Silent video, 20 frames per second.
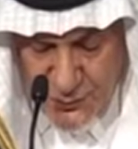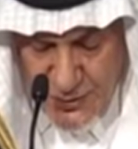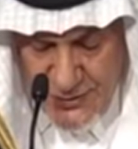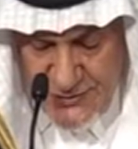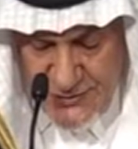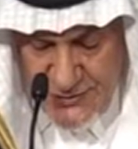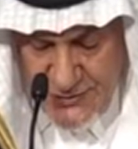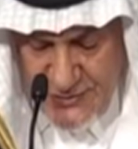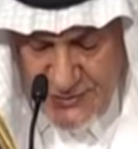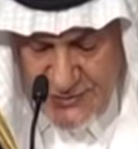
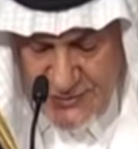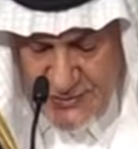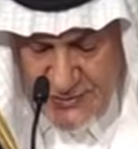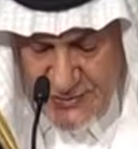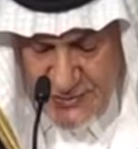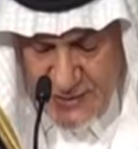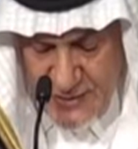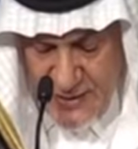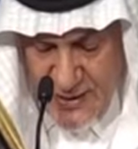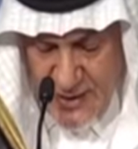persons
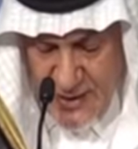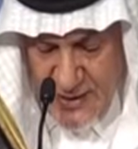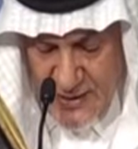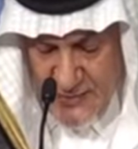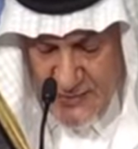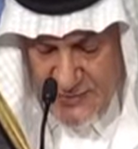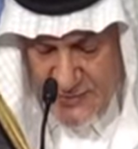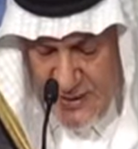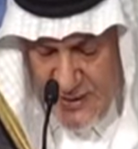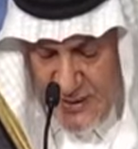
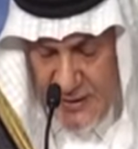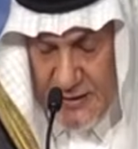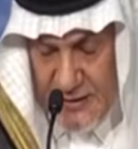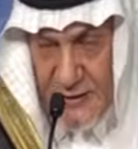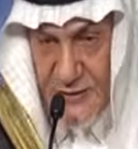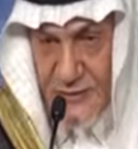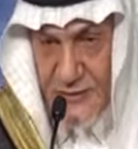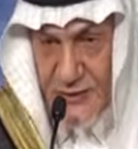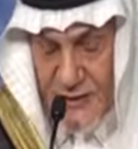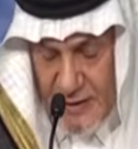
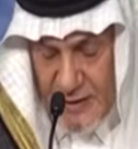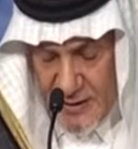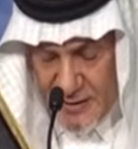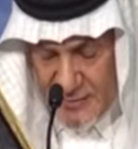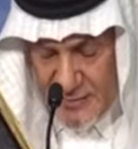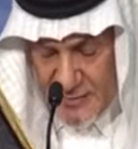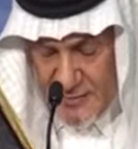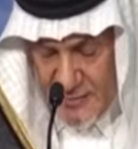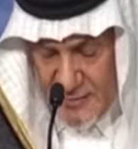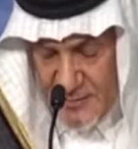Israelis
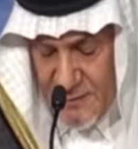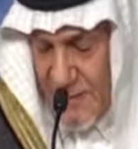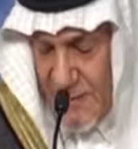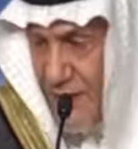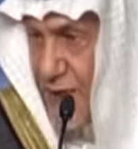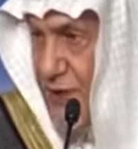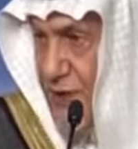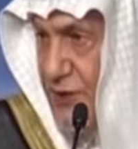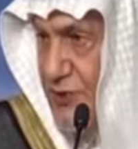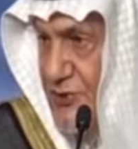killed
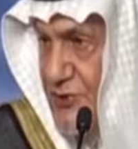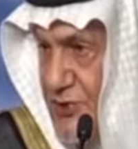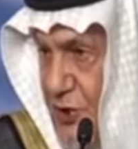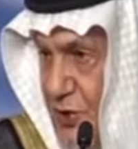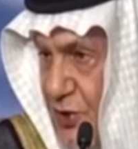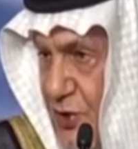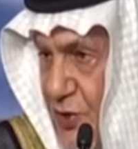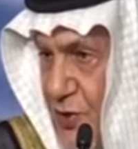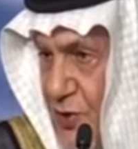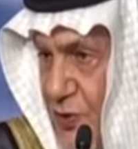many years
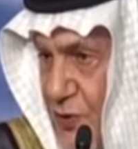ago